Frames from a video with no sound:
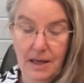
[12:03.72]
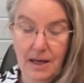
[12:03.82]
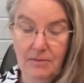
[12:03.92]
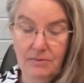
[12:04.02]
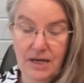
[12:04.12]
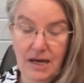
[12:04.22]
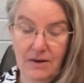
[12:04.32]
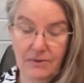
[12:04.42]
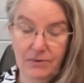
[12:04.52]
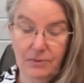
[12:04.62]
Come
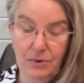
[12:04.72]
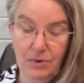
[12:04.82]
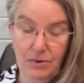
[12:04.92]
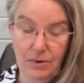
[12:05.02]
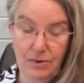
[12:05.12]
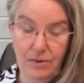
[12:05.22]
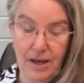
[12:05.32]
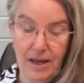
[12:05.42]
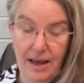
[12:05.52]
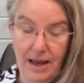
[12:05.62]
down from your
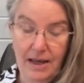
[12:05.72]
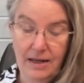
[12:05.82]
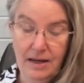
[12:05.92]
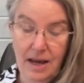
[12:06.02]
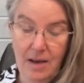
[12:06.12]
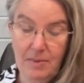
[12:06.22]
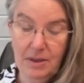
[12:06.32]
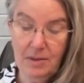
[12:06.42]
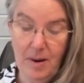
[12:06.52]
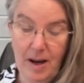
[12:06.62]
glory and
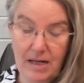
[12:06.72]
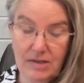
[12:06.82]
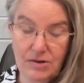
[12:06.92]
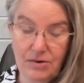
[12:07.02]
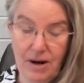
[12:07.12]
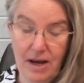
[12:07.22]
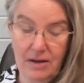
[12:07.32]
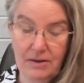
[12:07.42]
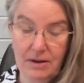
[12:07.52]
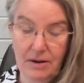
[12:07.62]
inhabit the parched
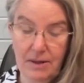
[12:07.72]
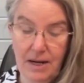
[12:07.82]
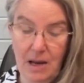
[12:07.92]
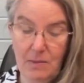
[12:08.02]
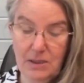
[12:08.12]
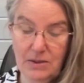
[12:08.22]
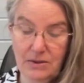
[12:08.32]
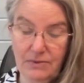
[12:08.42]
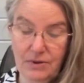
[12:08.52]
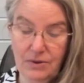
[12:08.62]
ground, O
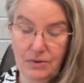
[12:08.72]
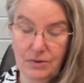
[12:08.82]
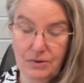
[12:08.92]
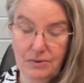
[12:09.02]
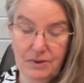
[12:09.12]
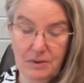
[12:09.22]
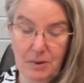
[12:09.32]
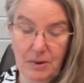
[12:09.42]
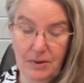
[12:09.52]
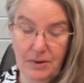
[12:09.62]
inhabitant of the daughter of
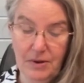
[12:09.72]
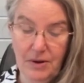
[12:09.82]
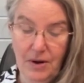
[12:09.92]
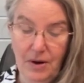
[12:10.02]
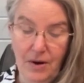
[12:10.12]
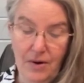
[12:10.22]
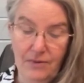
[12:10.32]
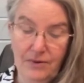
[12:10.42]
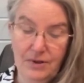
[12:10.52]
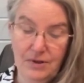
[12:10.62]
Dibon.
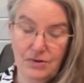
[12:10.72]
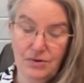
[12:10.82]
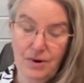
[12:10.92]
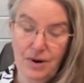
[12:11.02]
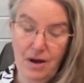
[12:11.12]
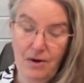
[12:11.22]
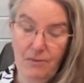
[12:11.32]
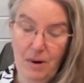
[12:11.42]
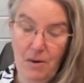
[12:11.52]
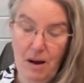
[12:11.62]
For the destroyer of
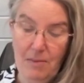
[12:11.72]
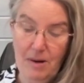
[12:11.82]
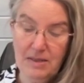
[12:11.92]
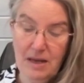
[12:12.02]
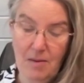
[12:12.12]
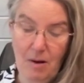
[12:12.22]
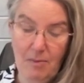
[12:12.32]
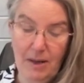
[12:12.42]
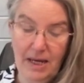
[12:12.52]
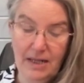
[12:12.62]
Moab has come
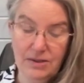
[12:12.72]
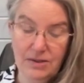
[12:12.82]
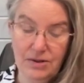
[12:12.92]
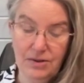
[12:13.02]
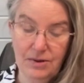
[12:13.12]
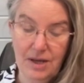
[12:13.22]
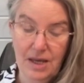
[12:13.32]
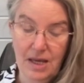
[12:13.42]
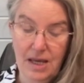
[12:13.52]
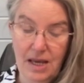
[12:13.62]
up against you.
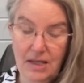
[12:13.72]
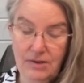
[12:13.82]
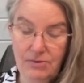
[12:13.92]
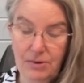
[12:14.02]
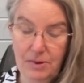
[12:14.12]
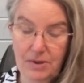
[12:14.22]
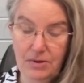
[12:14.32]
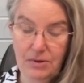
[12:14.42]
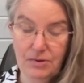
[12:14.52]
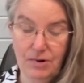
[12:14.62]
He has ruined
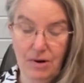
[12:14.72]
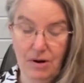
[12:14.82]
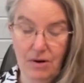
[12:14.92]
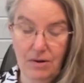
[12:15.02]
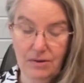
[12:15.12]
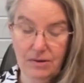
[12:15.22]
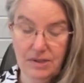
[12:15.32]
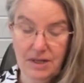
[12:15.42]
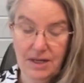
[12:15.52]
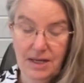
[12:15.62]
your
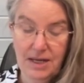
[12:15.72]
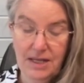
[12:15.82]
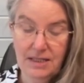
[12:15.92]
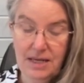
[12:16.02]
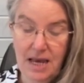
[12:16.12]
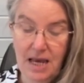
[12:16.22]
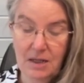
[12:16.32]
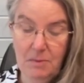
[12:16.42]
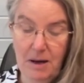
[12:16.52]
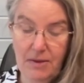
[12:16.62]
strongholds.
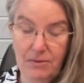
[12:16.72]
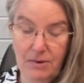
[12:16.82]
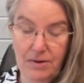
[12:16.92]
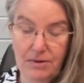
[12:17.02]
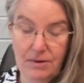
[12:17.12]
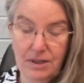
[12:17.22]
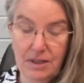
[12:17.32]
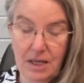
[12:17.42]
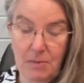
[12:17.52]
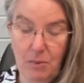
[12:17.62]
Stand by the road
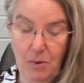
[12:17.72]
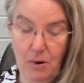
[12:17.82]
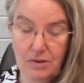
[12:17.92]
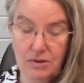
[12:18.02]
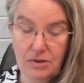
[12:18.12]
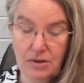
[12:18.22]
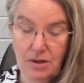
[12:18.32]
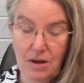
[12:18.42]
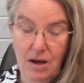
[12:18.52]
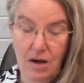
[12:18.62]
and keep watch,
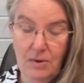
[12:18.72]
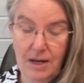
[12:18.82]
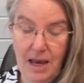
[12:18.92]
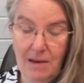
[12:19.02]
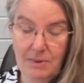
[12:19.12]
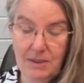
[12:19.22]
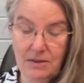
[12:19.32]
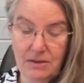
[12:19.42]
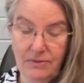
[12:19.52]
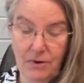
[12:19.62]
O
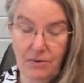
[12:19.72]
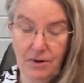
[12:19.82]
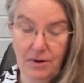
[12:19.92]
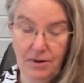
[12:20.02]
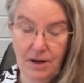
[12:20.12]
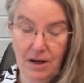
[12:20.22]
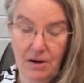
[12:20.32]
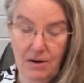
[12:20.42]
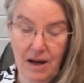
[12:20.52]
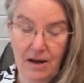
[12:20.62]
inhabitant of
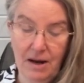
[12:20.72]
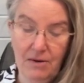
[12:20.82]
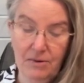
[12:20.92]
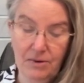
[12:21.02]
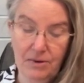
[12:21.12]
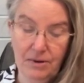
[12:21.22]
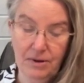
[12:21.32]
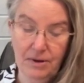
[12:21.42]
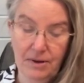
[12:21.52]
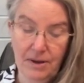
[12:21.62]
Aror.
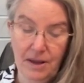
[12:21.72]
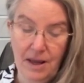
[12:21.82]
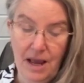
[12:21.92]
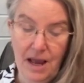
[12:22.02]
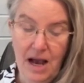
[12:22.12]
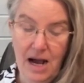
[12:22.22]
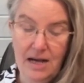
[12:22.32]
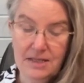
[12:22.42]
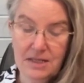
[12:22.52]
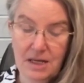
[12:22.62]

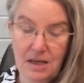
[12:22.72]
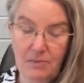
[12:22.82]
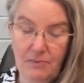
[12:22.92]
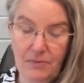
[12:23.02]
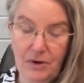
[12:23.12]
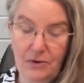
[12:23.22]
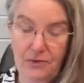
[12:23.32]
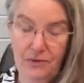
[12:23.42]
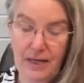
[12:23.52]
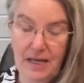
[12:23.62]
Ask him who
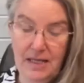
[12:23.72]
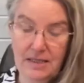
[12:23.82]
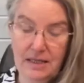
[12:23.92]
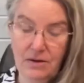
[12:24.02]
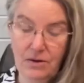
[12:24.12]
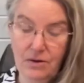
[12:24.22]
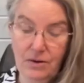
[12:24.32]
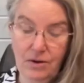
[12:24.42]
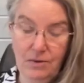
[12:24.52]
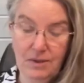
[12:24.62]
flees and
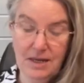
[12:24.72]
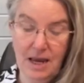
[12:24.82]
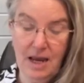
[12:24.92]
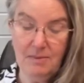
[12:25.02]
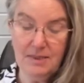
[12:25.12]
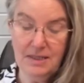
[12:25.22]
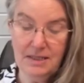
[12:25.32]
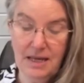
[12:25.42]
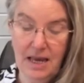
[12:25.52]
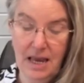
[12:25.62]
her who escapes, and
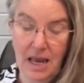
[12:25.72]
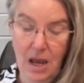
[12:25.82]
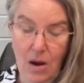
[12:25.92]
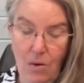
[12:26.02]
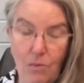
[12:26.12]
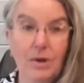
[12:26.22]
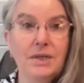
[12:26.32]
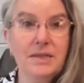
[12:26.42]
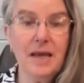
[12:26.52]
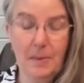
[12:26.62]
say, what
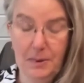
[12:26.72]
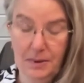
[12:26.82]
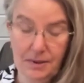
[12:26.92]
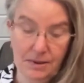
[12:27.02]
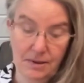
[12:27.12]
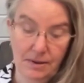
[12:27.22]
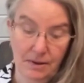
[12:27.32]
has happened?